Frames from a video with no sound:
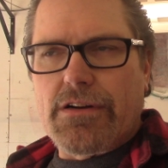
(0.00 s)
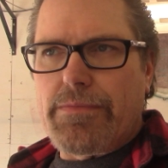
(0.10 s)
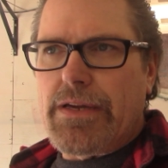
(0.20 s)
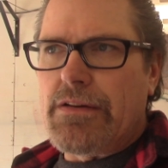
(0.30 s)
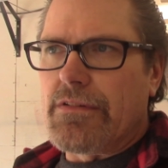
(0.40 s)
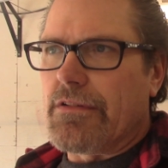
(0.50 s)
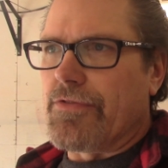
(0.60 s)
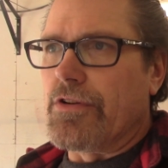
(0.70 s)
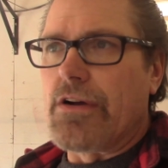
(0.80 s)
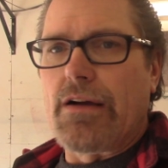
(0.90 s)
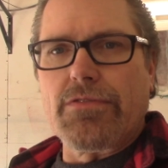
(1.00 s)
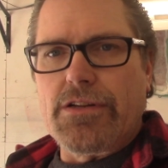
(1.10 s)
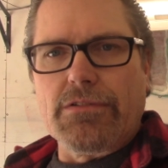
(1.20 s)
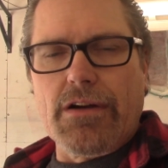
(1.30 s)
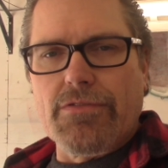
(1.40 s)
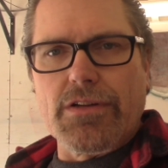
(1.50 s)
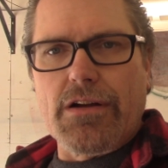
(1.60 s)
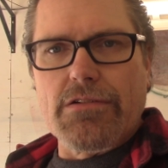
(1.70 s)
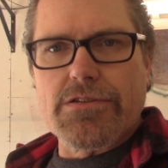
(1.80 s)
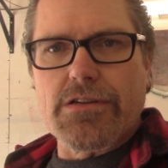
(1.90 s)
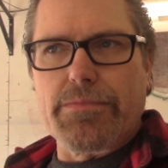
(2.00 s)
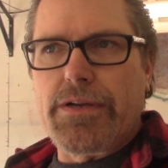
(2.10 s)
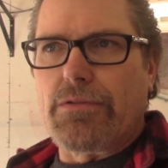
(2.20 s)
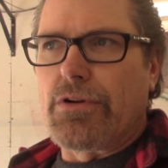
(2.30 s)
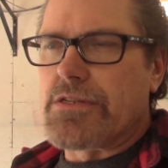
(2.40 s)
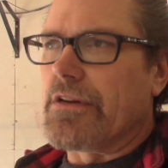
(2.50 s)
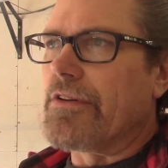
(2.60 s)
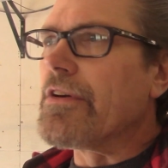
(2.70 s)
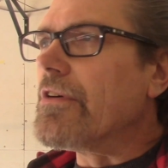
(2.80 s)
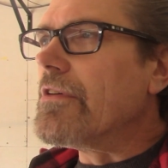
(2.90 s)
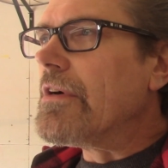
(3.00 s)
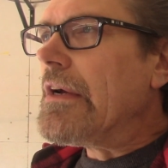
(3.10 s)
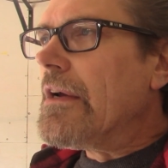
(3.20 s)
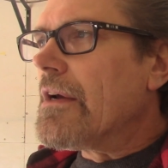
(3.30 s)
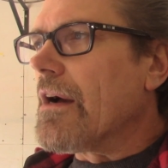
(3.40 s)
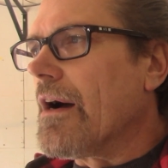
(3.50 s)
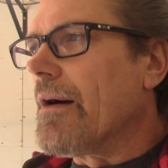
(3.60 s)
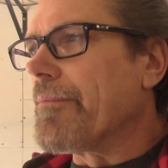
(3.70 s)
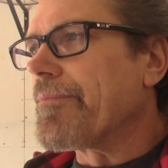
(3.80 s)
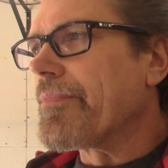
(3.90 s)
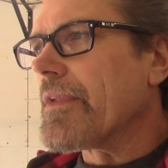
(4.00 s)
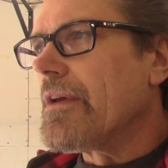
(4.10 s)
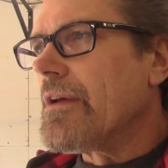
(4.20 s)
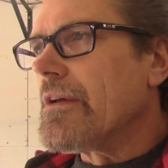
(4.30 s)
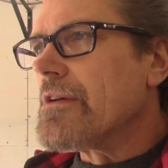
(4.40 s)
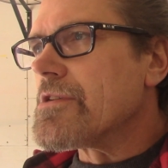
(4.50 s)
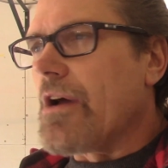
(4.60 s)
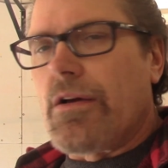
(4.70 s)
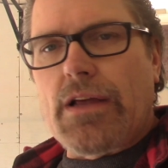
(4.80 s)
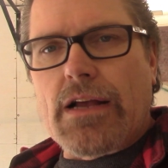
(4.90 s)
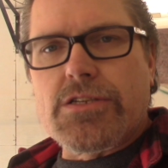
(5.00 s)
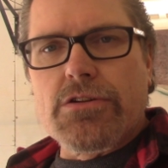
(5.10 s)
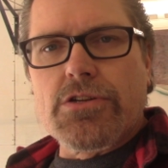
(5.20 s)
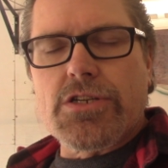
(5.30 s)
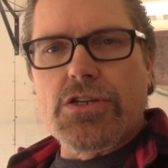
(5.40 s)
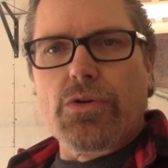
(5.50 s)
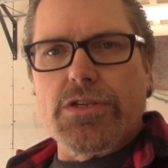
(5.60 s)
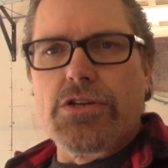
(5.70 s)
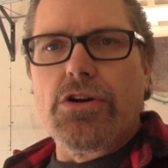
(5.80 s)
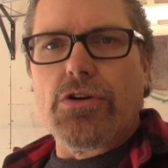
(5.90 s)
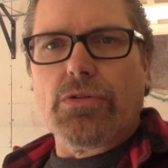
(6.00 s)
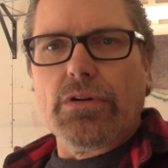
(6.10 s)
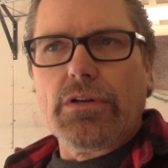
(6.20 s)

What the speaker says: I mean? Or for whoever, you know, wherever the car is going to be or what it's going to do. So I'd sooner just know it's new.